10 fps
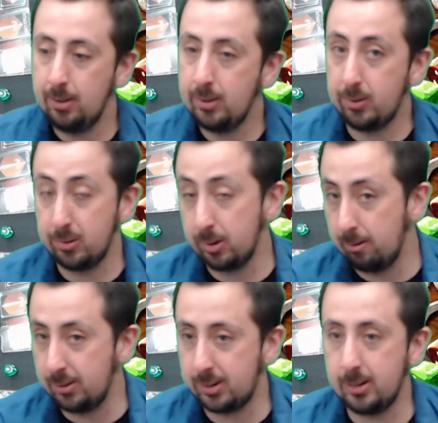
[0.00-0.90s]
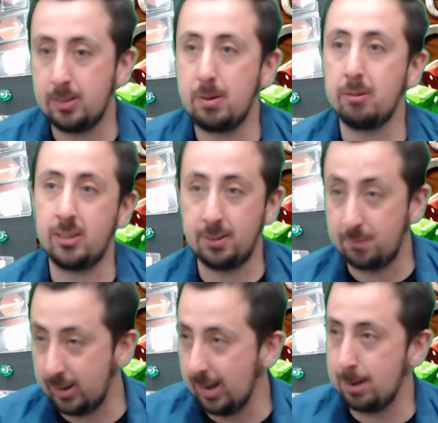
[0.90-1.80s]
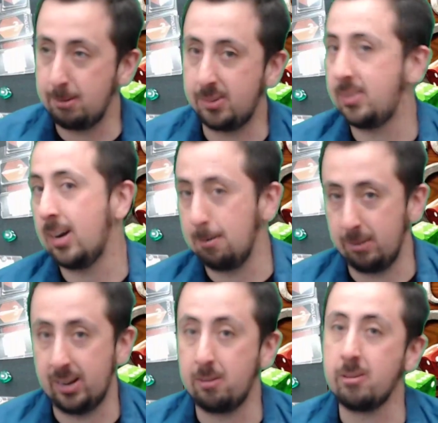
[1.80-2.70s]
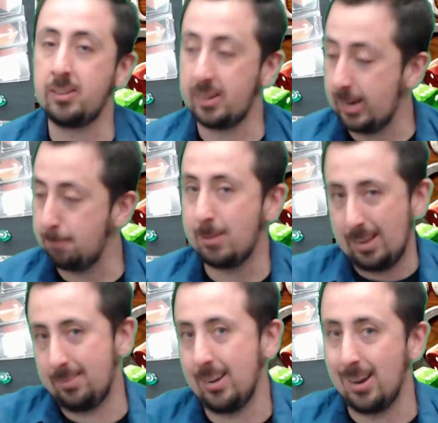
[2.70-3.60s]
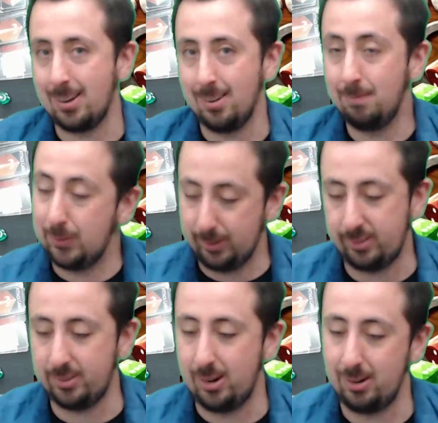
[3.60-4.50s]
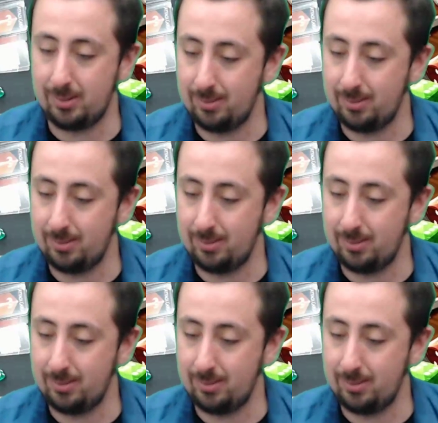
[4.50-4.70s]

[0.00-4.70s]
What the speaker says: So it's always good to be able to defeat enemies timely in order to keep that deck fully stocked.